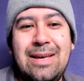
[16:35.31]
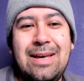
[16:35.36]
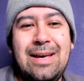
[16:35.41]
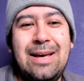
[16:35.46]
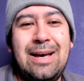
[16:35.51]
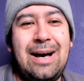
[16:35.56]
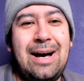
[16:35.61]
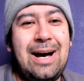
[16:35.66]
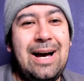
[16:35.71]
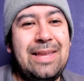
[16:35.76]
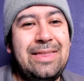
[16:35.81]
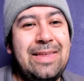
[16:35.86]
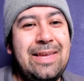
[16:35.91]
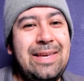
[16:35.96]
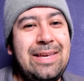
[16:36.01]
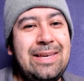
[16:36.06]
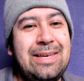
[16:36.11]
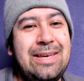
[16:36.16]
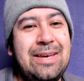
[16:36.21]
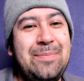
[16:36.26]
I
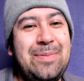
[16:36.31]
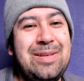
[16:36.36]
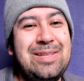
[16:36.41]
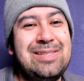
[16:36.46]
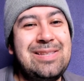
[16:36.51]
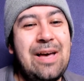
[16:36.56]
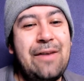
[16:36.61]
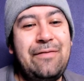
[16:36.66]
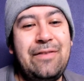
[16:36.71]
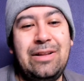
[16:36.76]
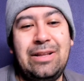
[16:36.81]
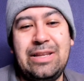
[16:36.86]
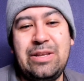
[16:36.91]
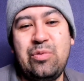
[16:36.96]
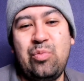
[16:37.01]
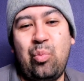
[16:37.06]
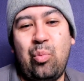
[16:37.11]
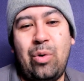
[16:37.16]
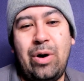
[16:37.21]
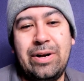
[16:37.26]
think Gibby definitely
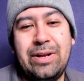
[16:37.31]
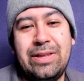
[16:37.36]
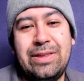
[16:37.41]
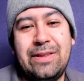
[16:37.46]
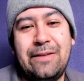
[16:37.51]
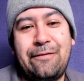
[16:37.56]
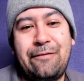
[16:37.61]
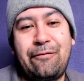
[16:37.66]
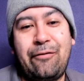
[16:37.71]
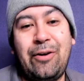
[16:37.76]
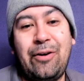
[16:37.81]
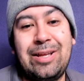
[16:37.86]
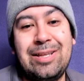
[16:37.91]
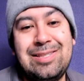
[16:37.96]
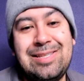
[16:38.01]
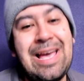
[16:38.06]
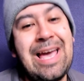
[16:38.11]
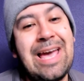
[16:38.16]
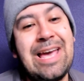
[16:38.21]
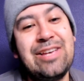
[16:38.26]
wanted the freaking
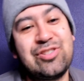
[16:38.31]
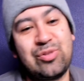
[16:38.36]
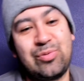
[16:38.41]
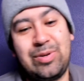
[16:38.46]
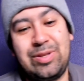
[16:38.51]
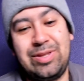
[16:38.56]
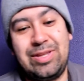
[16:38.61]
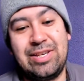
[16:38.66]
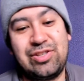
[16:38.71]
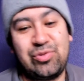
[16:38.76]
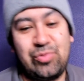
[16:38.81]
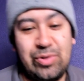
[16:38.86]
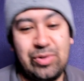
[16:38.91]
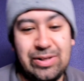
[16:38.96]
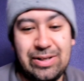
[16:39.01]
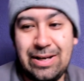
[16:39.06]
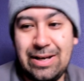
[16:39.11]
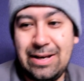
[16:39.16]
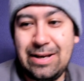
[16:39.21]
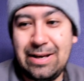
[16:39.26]
taser in this one,
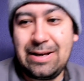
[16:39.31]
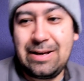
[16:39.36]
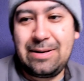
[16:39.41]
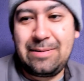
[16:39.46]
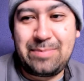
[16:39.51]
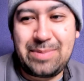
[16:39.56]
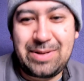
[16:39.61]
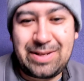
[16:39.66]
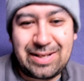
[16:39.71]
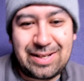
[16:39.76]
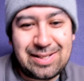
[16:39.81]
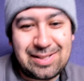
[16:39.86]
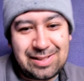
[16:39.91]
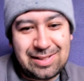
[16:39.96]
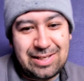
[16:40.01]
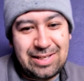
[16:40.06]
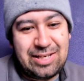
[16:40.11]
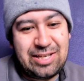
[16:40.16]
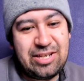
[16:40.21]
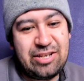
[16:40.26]
because
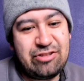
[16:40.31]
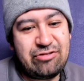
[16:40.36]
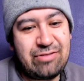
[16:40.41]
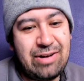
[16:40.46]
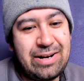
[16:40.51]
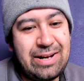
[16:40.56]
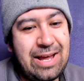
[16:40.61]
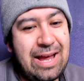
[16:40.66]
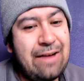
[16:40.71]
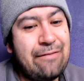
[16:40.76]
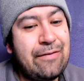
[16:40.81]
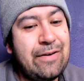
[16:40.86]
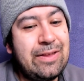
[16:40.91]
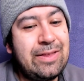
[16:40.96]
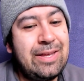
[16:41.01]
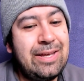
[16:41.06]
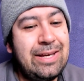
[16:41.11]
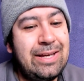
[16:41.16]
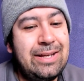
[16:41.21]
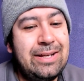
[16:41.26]
he tried
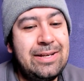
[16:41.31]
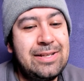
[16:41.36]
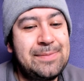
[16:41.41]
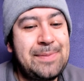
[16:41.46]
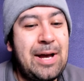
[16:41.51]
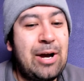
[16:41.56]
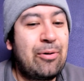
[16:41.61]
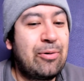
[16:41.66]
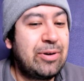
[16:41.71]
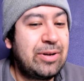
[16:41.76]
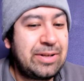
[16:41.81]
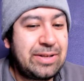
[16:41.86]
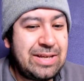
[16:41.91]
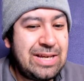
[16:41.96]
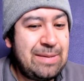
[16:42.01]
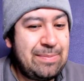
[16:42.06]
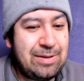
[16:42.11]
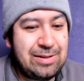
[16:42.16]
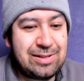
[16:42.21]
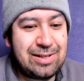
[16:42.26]
everything in his power to
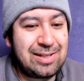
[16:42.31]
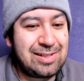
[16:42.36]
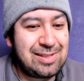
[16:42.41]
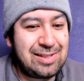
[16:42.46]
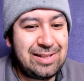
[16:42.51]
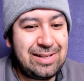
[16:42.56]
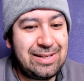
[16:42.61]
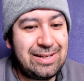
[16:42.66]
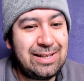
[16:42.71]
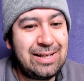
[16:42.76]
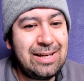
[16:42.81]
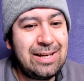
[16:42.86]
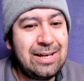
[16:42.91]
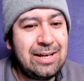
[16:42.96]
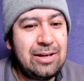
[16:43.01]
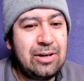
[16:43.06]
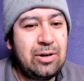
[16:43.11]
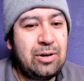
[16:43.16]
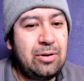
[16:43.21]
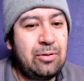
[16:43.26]
keep the Ducks in it.
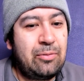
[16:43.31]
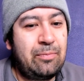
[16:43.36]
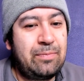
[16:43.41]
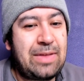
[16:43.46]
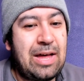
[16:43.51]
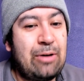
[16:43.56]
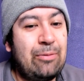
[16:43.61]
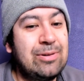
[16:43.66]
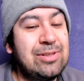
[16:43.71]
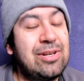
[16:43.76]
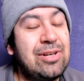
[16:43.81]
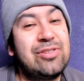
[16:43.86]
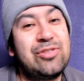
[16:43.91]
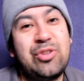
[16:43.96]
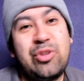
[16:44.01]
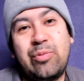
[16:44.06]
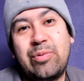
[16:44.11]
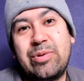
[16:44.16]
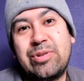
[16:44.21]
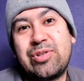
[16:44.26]
That was also the
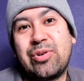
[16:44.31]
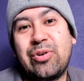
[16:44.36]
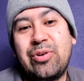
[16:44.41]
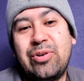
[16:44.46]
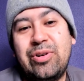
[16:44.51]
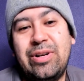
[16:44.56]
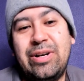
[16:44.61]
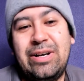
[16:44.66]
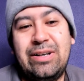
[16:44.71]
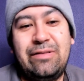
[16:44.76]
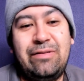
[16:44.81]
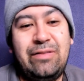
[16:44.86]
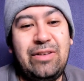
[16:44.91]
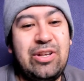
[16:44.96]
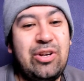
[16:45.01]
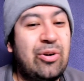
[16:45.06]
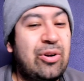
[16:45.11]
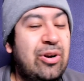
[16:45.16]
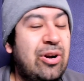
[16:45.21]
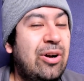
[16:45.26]
return of Leo
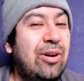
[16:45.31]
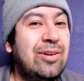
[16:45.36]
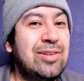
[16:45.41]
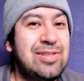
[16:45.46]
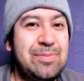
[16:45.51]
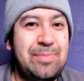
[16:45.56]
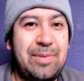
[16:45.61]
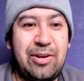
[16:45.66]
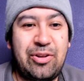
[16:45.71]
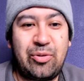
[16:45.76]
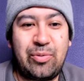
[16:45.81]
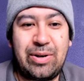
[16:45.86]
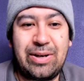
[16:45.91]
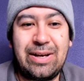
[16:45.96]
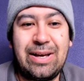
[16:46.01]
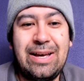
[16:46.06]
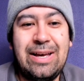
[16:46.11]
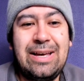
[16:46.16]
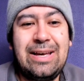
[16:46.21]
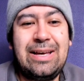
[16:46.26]
Carlson, by the way.
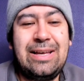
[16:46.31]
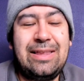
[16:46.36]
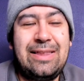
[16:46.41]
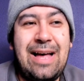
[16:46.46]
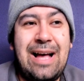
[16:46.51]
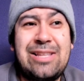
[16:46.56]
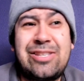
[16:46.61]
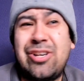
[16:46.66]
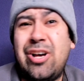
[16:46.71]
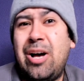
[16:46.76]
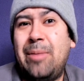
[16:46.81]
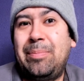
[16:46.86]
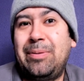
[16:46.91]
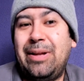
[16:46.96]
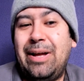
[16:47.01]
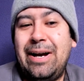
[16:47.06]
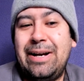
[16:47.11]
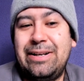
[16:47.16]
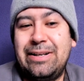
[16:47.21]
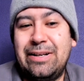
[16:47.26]
That top
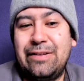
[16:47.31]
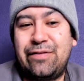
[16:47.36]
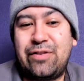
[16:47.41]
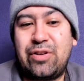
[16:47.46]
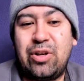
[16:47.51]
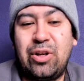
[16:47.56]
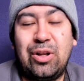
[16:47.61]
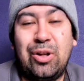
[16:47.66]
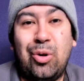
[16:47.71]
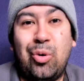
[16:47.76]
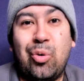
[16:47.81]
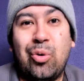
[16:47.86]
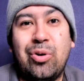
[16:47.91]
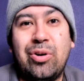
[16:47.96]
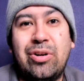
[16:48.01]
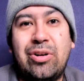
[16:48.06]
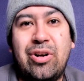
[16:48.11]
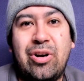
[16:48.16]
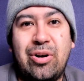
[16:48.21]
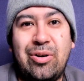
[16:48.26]
line of Killorn,
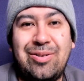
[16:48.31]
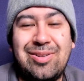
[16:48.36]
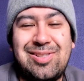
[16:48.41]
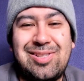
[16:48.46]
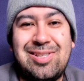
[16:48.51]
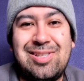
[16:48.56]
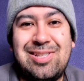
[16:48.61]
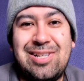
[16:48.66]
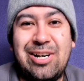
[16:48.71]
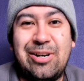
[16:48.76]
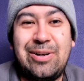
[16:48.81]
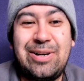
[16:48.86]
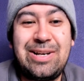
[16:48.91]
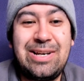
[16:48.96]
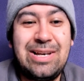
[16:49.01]
Carlson, Terry,